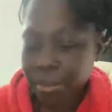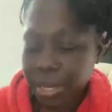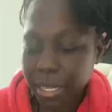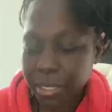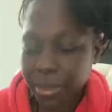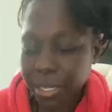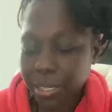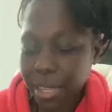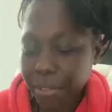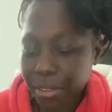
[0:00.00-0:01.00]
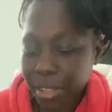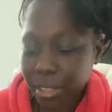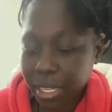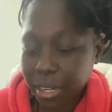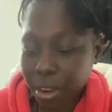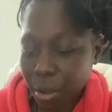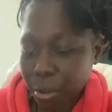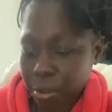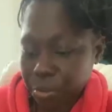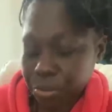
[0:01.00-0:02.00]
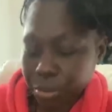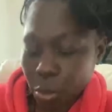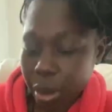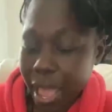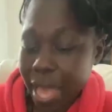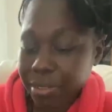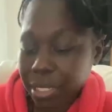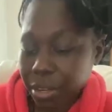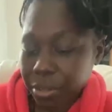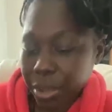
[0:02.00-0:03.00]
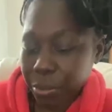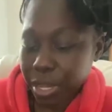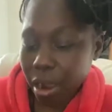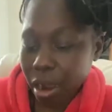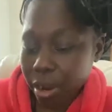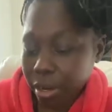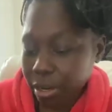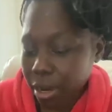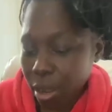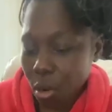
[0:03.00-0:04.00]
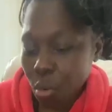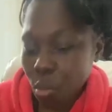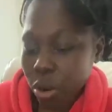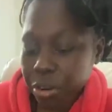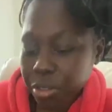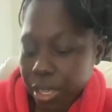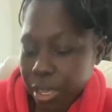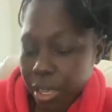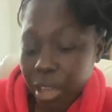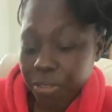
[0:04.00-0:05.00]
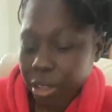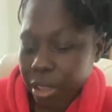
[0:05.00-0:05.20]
because we definitely know, or have to know, that we are worthy of